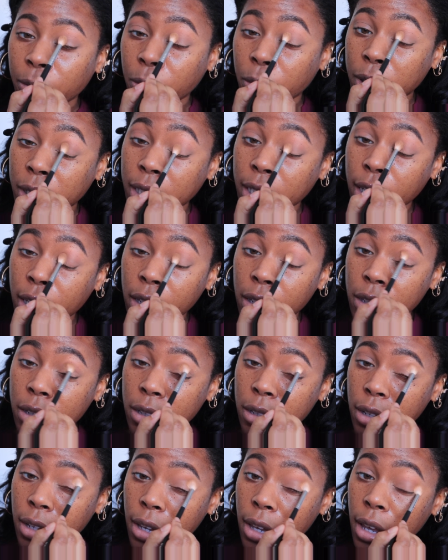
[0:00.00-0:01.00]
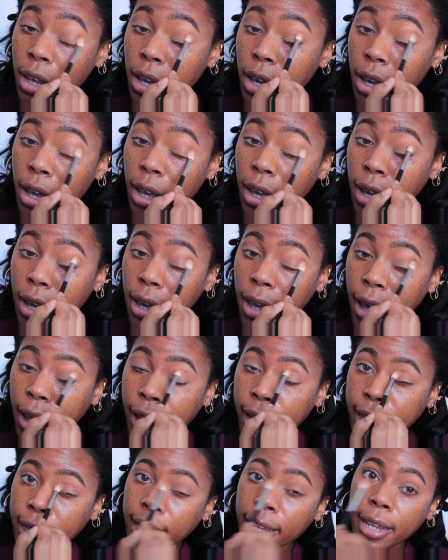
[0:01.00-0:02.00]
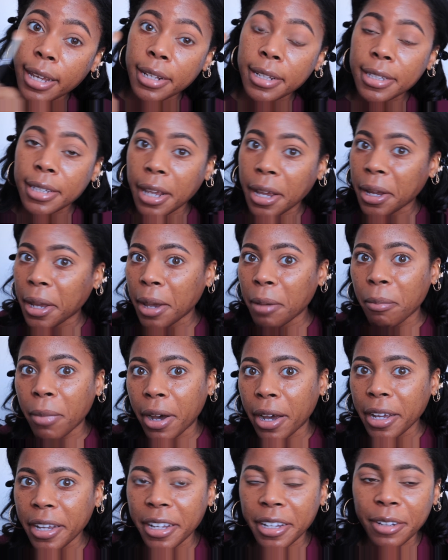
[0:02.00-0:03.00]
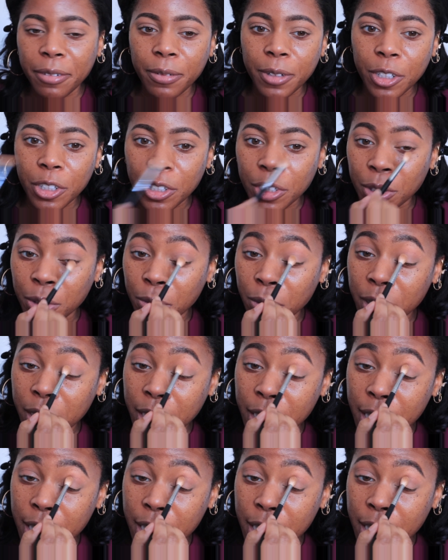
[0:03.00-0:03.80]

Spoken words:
once again I can't buy it, which is really